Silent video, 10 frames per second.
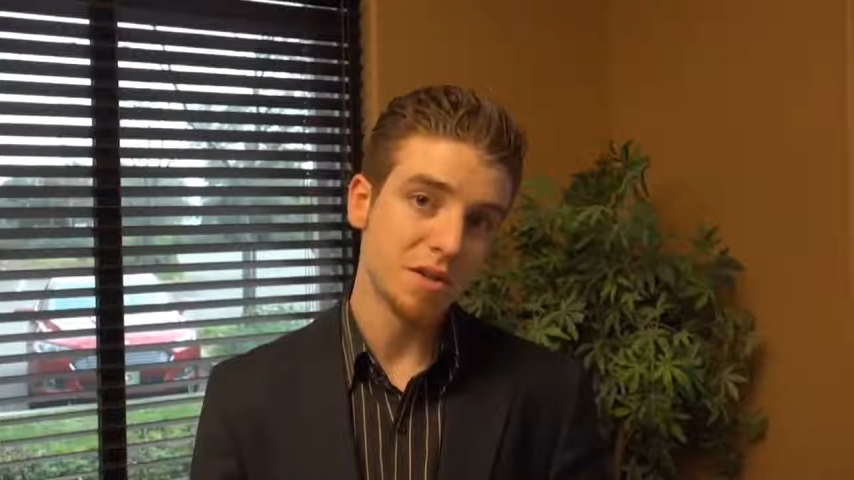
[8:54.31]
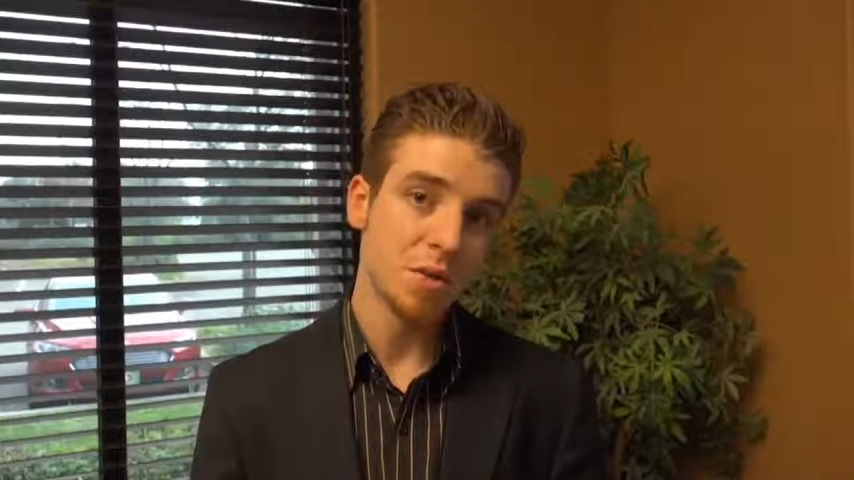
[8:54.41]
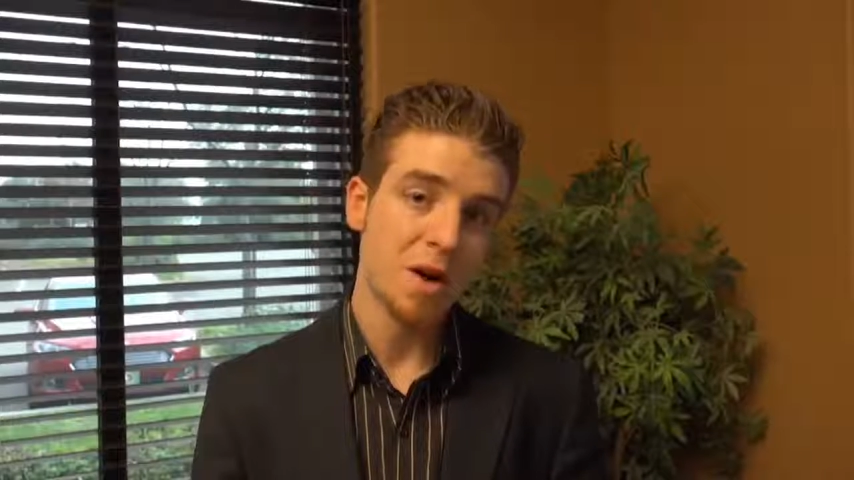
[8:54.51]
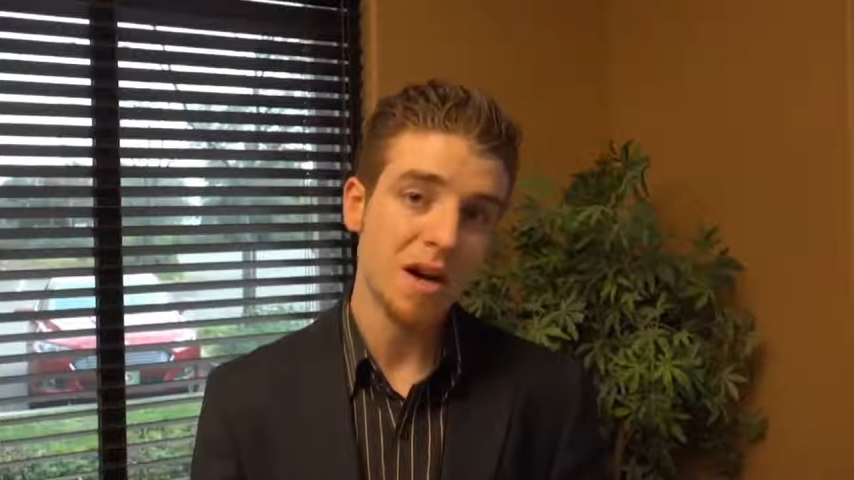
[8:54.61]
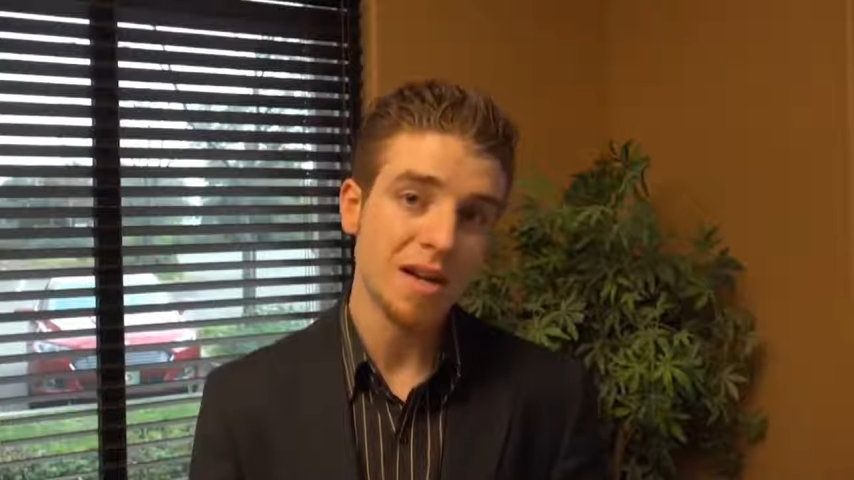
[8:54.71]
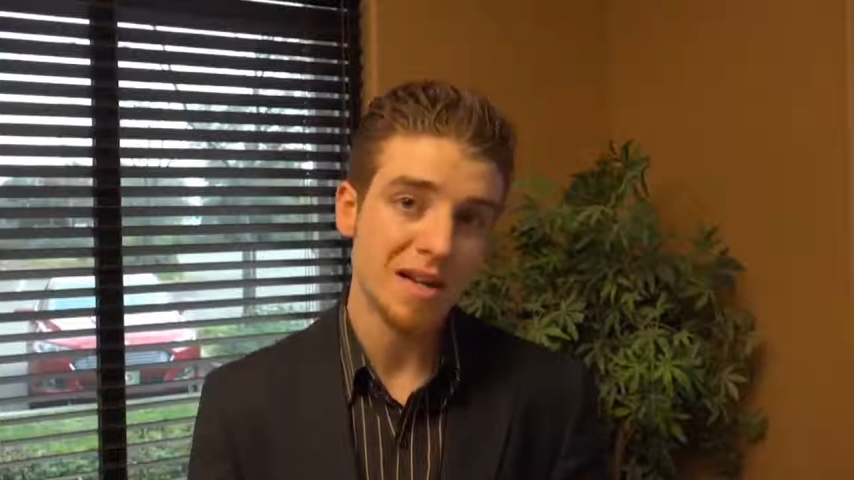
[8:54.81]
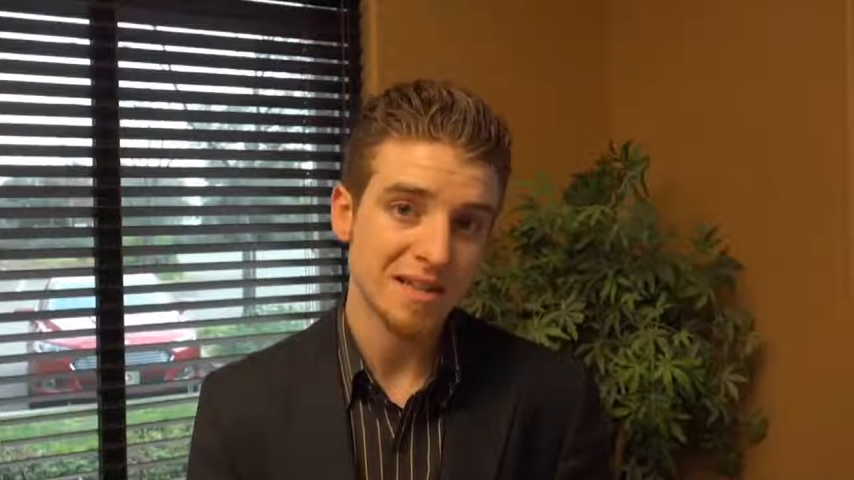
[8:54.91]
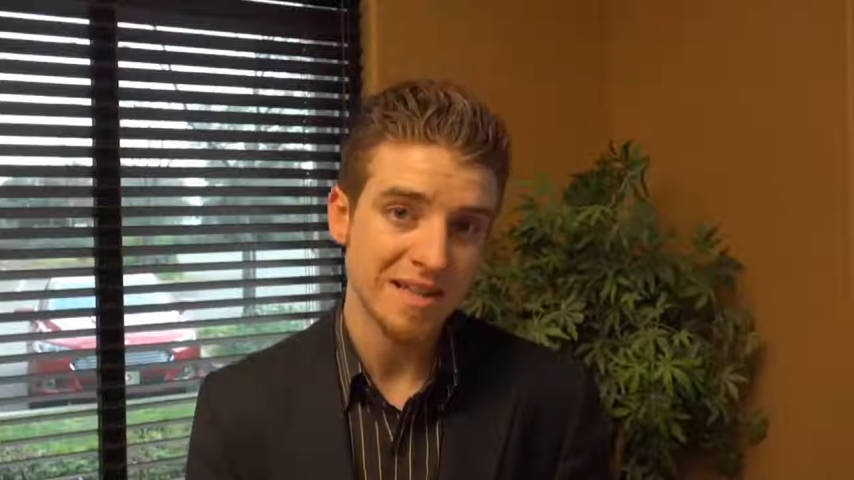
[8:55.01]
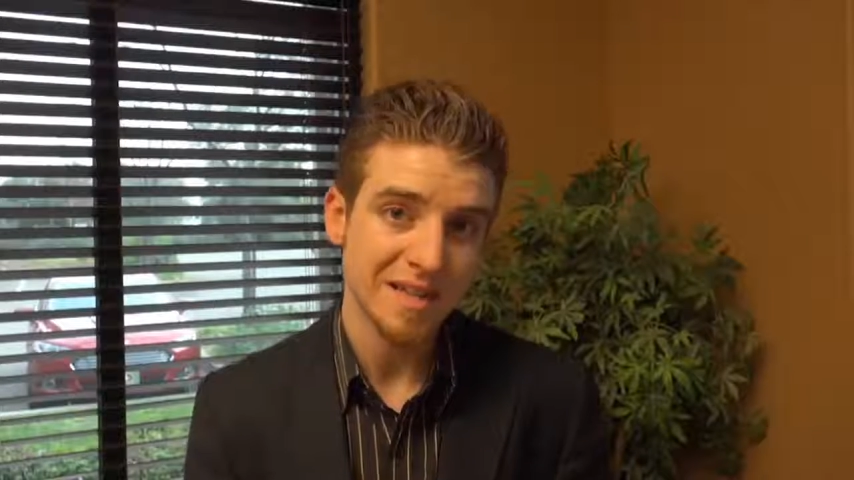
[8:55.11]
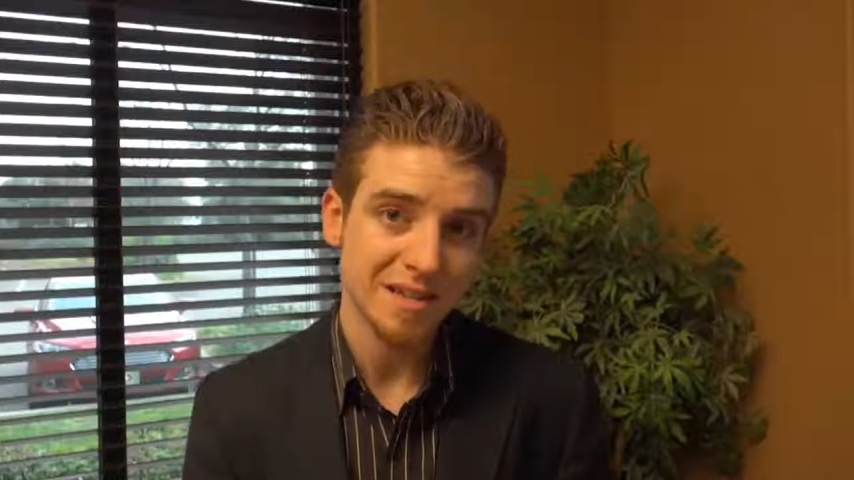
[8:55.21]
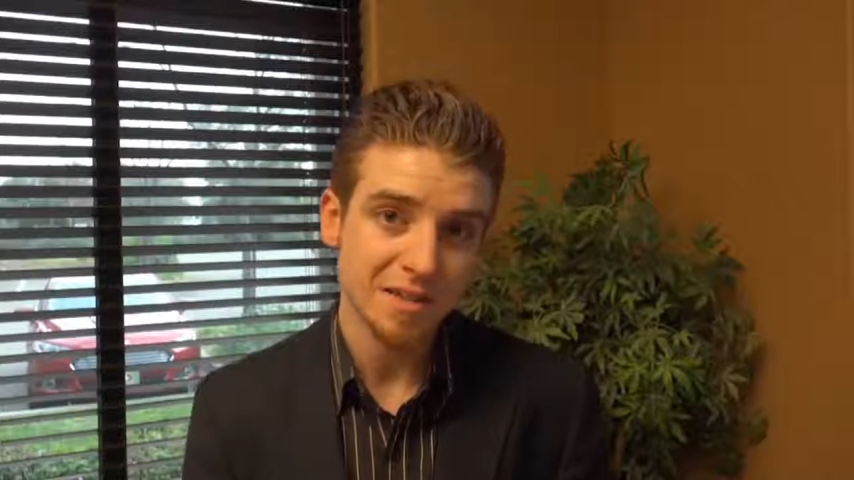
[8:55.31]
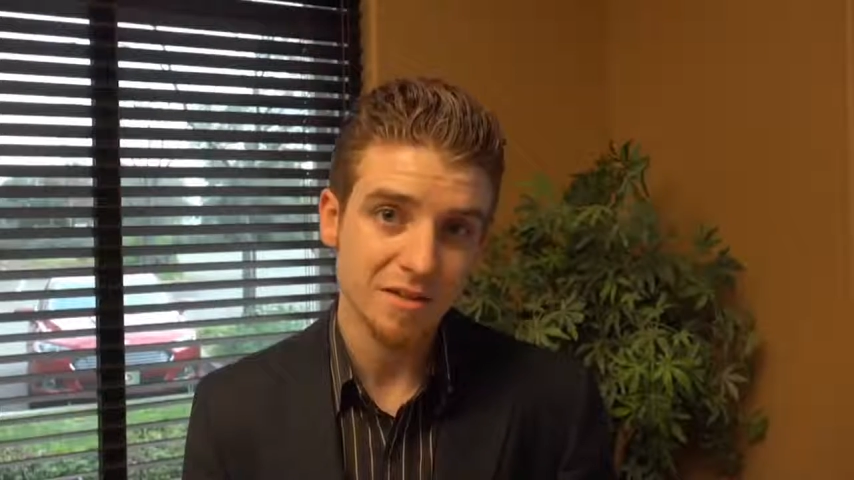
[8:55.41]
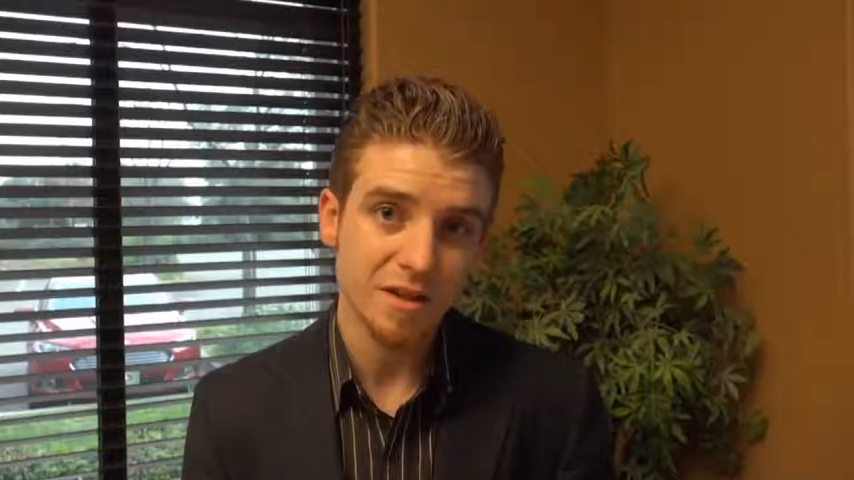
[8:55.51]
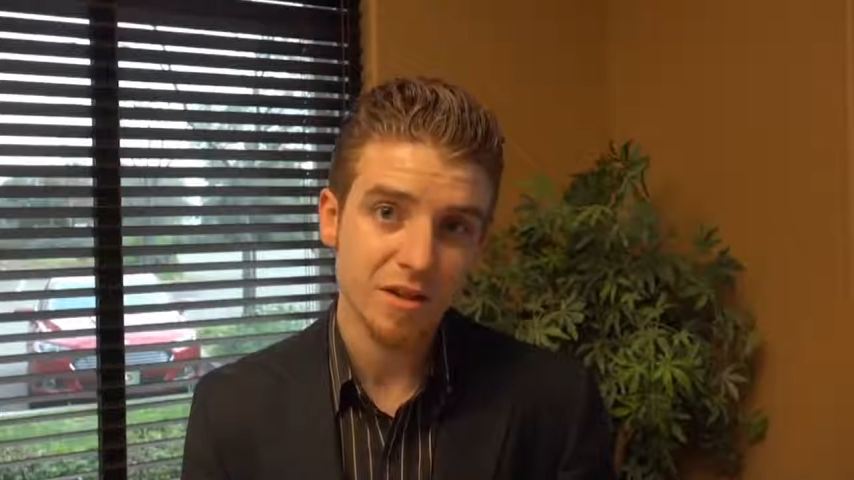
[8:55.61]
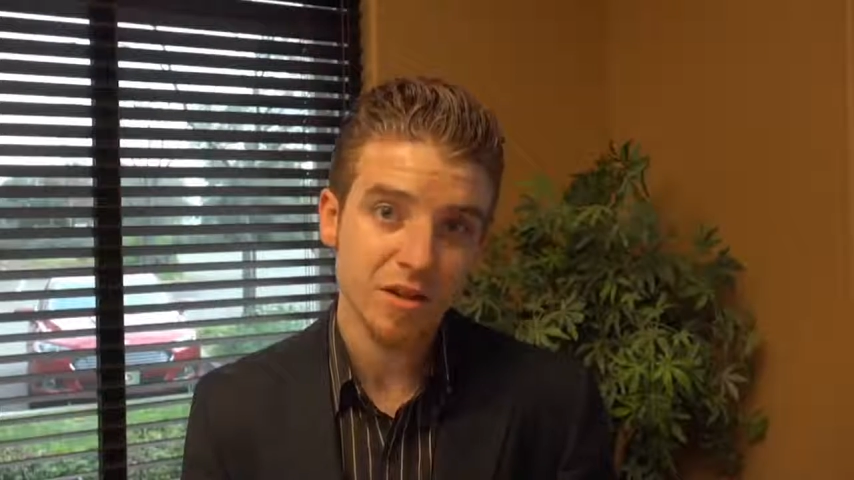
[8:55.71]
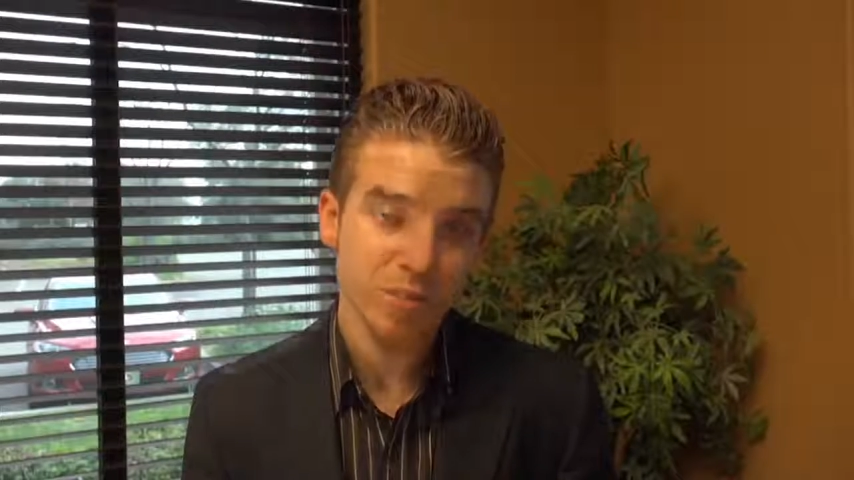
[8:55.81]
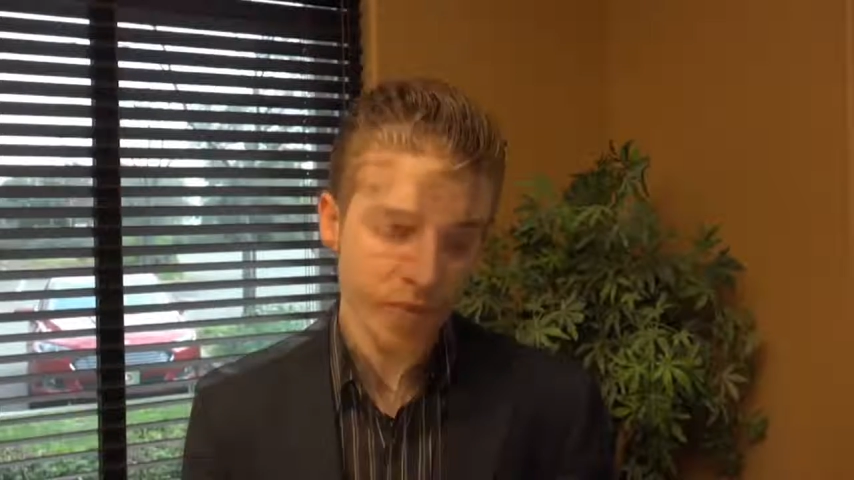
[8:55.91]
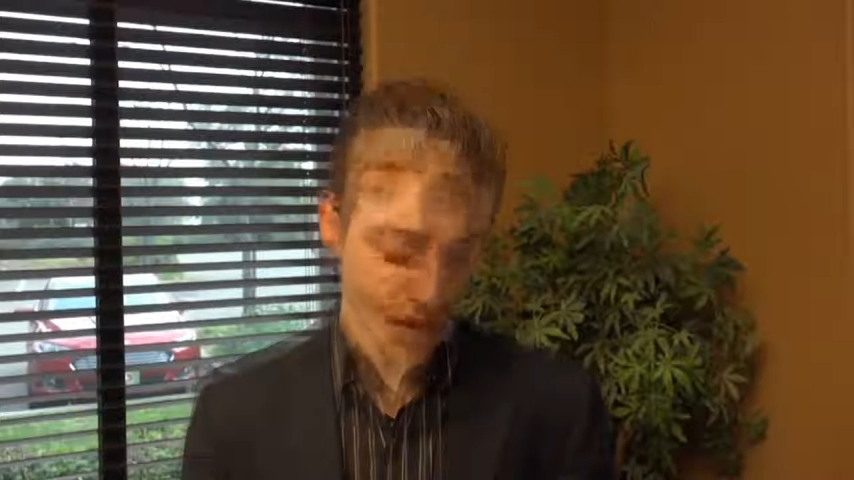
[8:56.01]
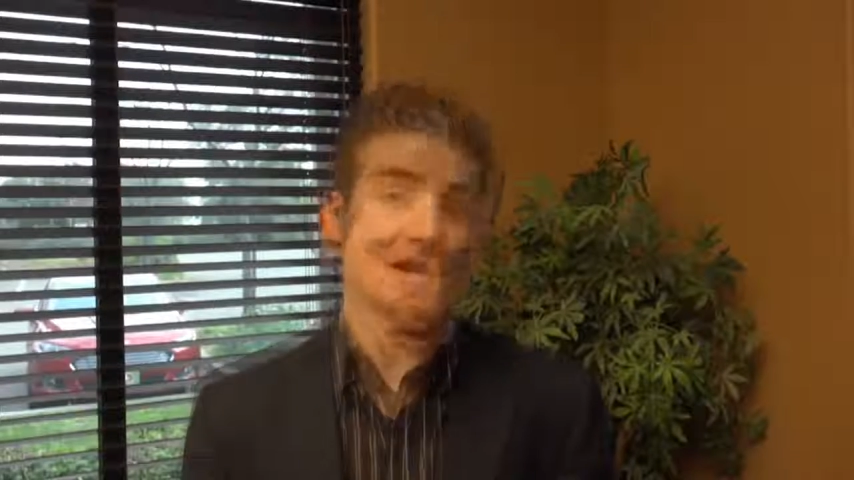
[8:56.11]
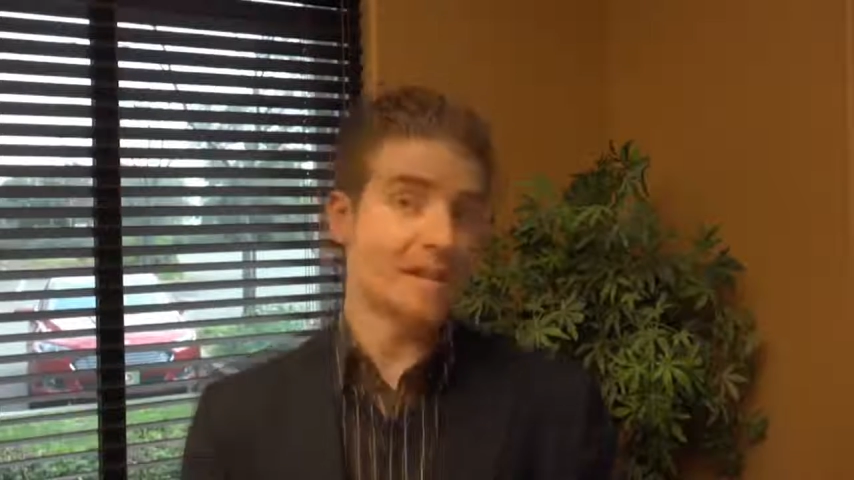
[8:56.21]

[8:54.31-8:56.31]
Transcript: boycell.com.